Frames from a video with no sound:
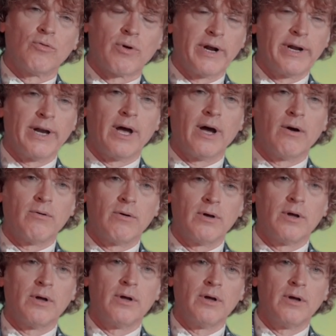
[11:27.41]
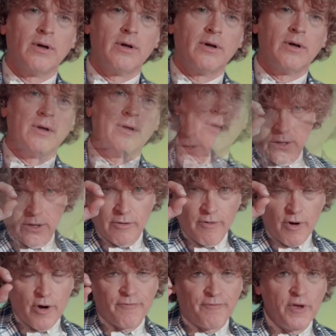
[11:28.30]
right now
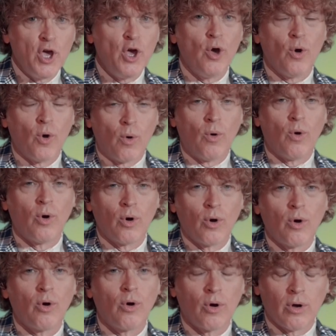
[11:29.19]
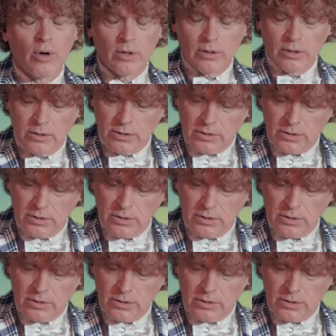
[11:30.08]
very few mm -hmm.